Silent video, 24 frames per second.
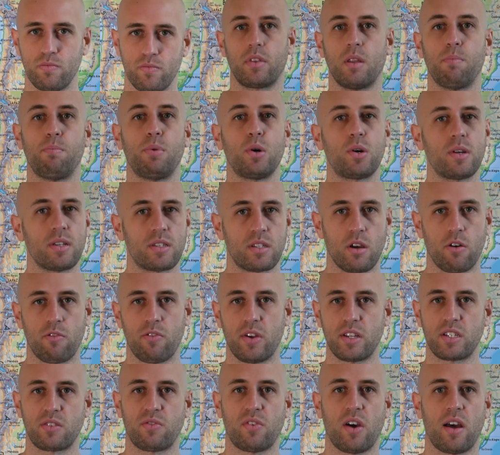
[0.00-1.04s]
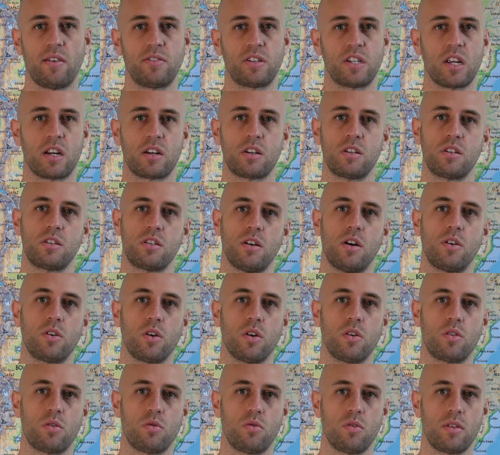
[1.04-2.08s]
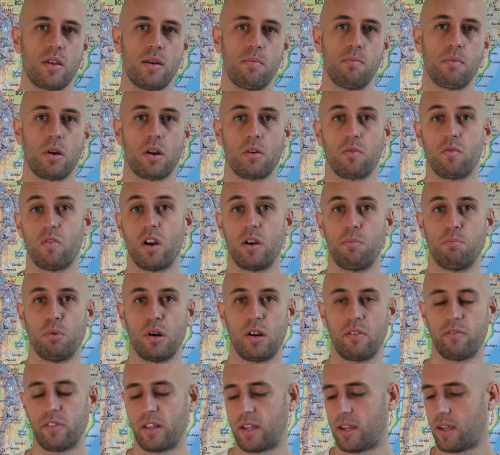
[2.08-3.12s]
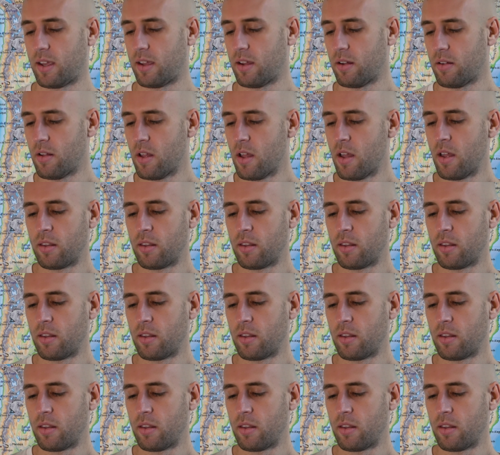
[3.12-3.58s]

The book itself has 5 sections, and I'll go through them very briefly here.